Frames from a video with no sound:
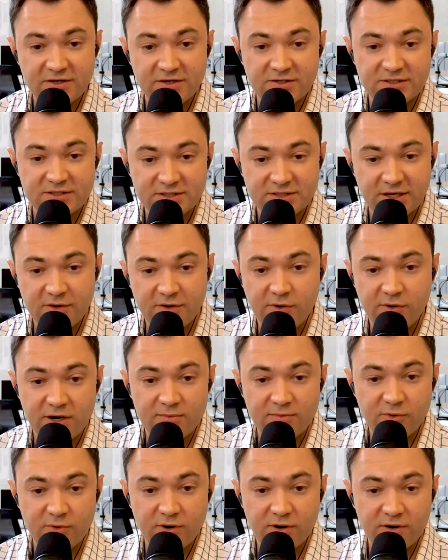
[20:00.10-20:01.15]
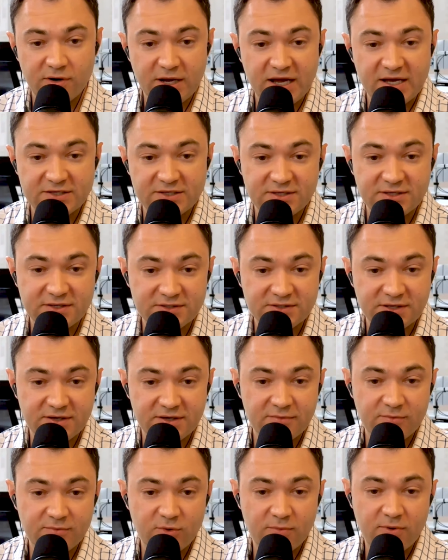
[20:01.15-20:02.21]
as I acquired more assets,
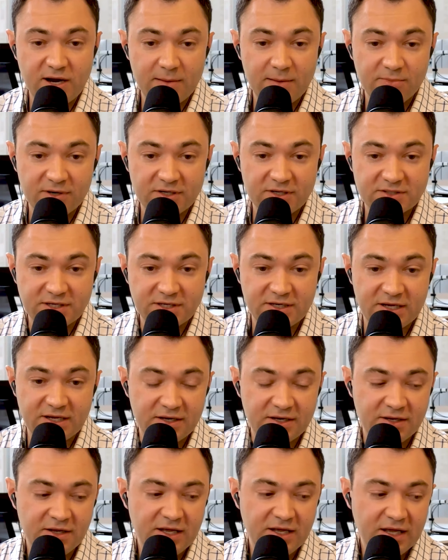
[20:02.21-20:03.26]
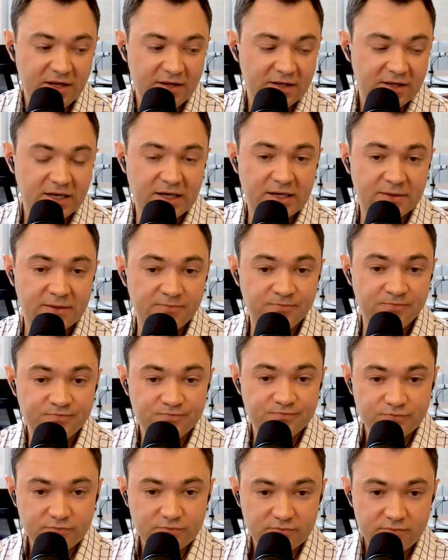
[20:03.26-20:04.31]
more properties I did. Um,
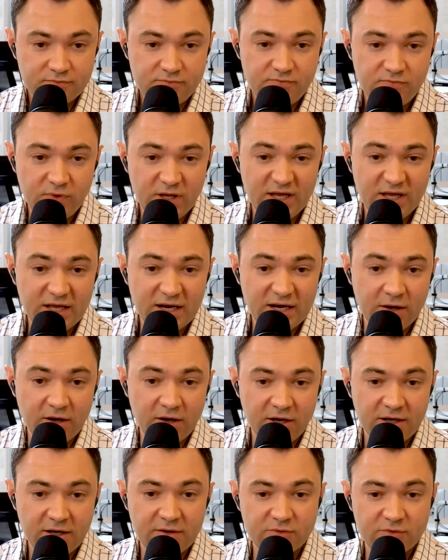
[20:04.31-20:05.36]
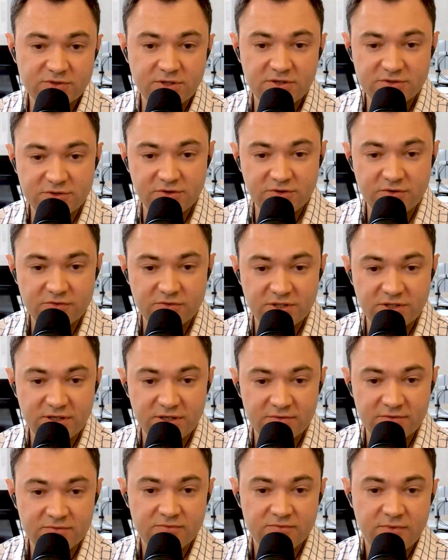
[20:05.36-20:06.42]
and I was also
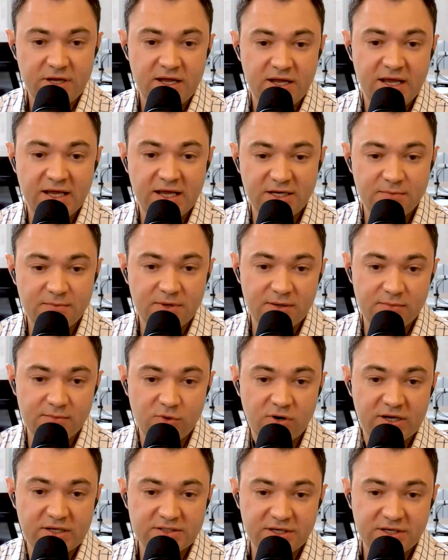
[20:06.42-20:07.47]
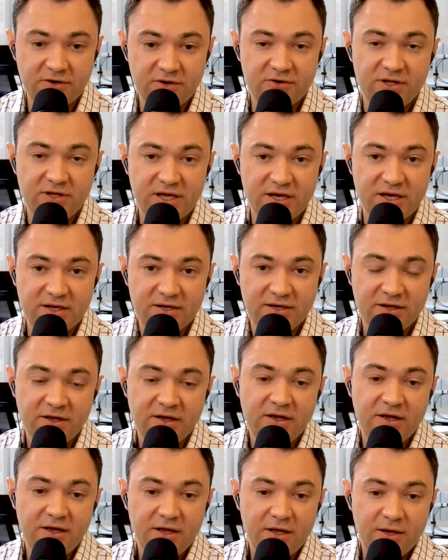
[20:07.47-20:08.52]
using handyman more, I'd say, early on.
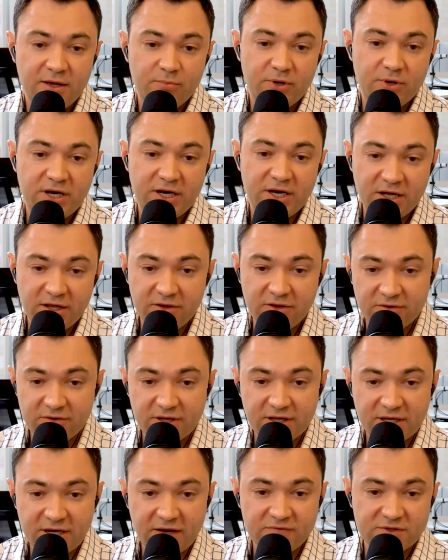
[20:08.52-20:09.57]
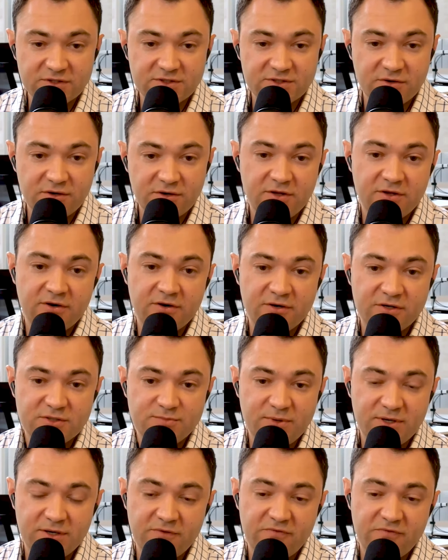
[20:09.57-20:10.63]
But another thing that I've just sort of learned,
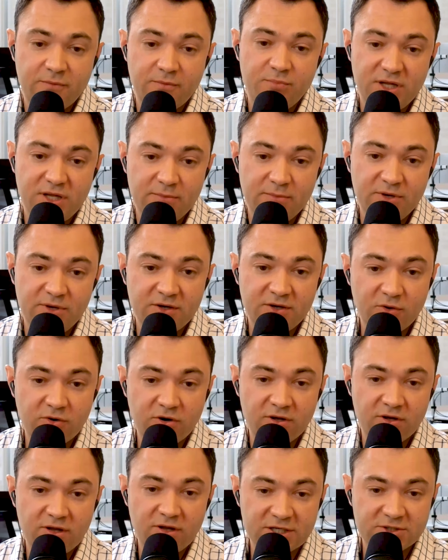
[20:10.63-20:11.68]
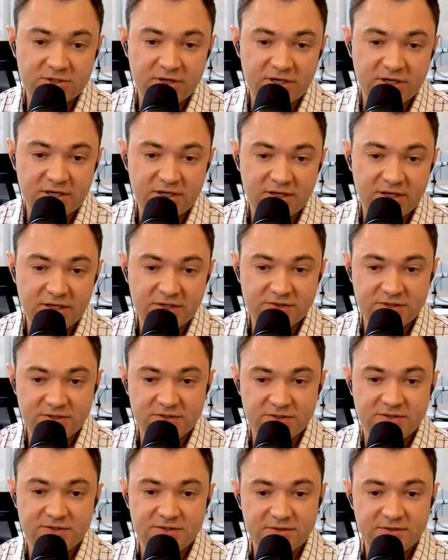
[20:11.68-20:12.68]
especially for plumbing or electric, it's